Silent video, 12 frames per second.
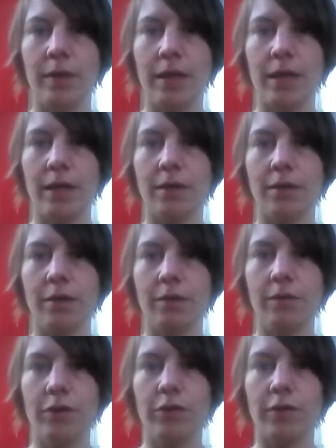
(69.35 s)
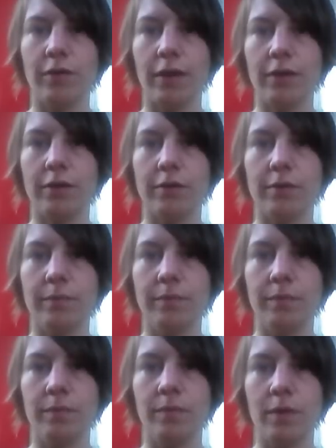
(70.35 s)
And this vicious cycle,
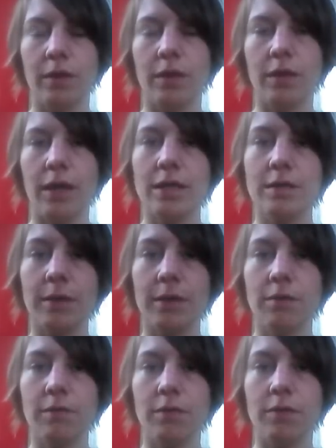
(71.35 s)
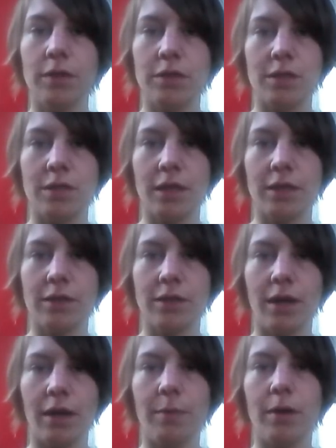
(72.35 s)
the aspect of the vicious cycle
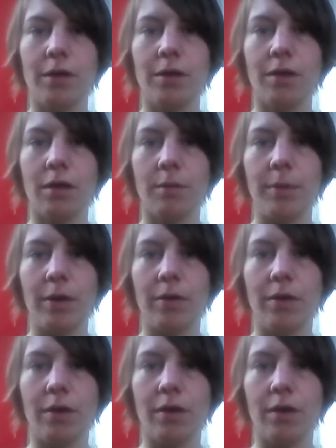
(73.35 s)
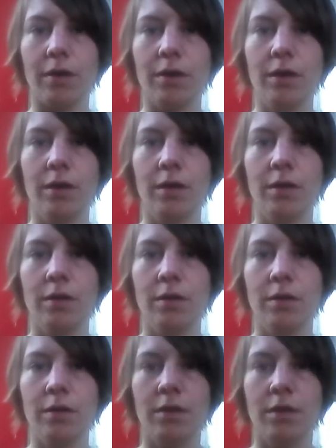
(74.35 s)
that I wanted to talk about are
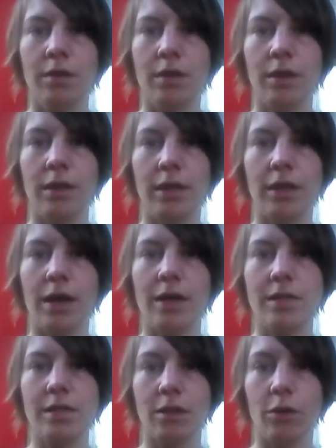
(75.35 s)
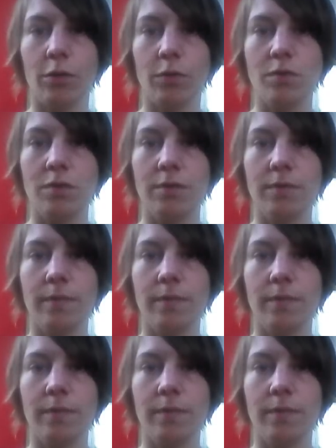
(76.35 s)
the highs and lows.